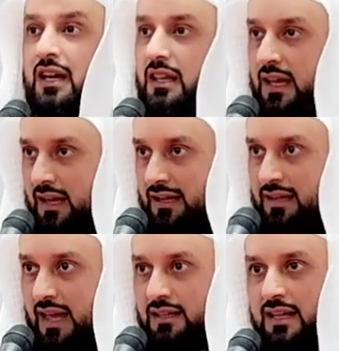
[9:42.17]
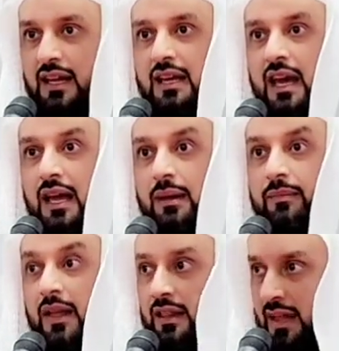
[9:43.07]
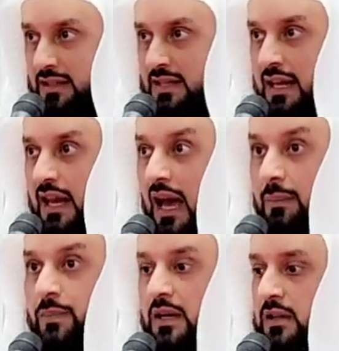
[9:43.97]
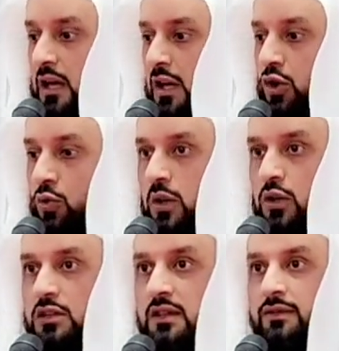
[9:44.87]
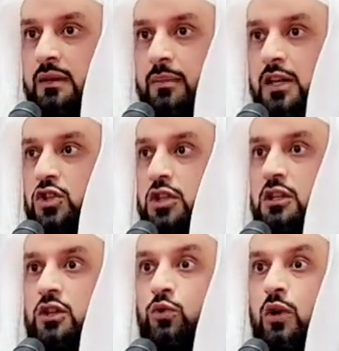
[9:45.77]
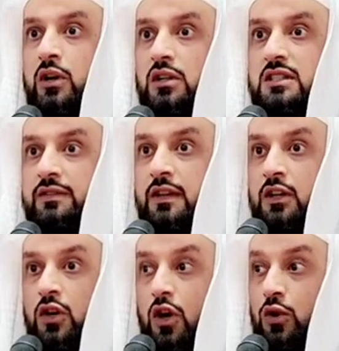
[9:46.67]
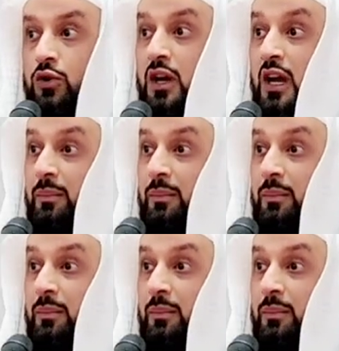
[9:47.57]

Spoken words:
That day came, that day happened. You were not even mentioned, you were not even known.